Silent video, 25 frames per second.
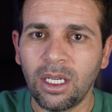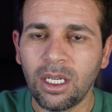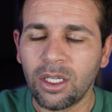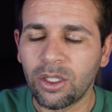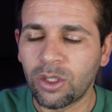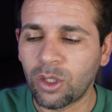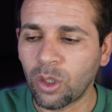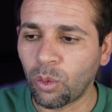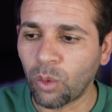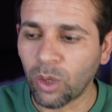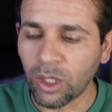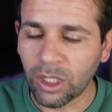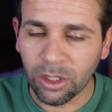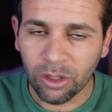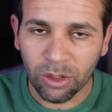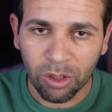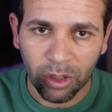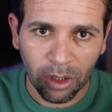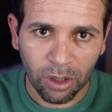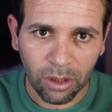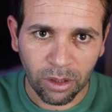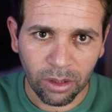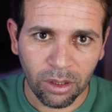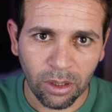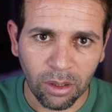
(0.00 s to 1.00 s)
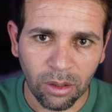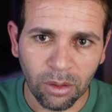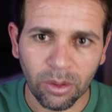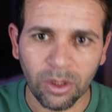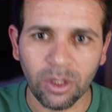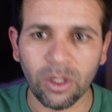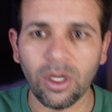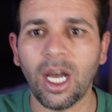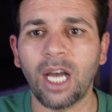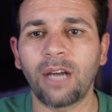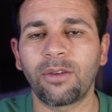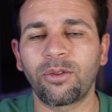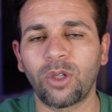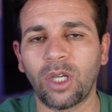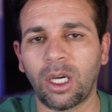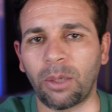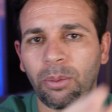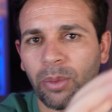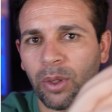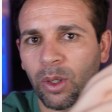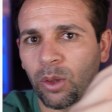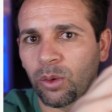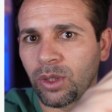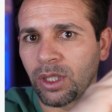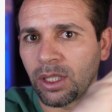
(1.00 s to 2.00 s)
So what you should do, you have to
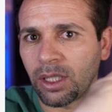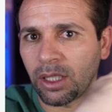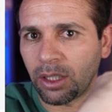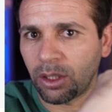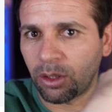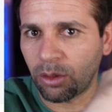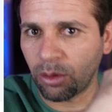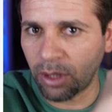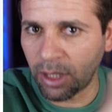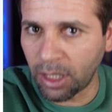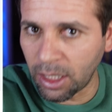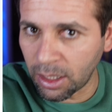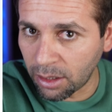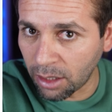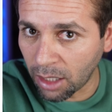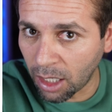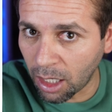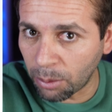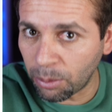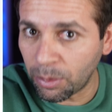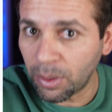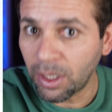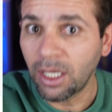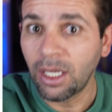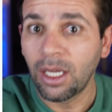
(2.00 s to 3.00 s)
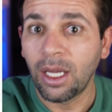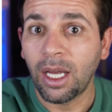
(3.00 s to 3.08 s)
upload it into GitHub